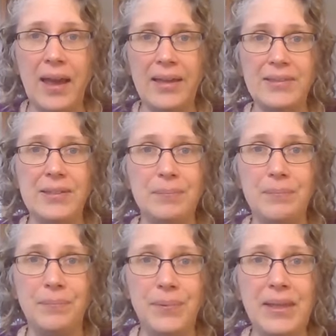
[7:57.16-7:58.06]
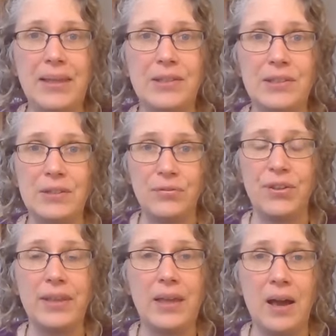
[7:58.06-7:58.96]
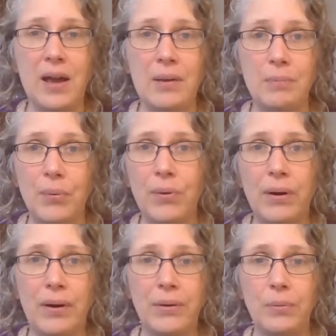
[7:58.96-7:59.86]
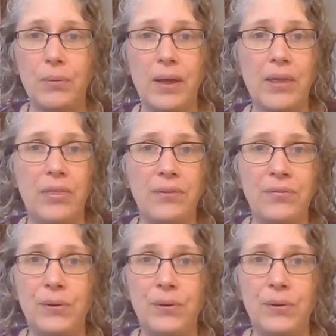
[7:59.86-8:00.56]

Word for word: and to be just fully on board with the